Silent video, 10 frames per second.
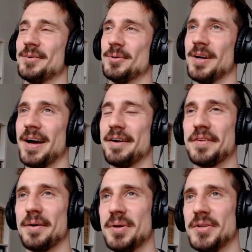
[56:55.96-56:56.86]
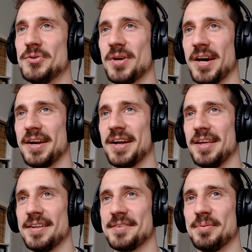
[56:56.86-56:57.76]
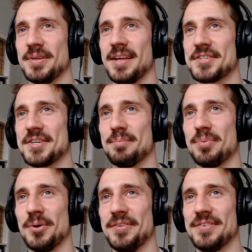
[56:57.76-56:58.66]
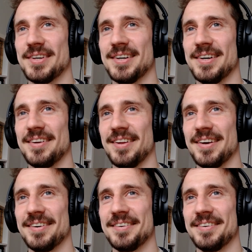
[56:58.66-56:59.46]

Well, I have not been to Canada yet, but at some point, yeah.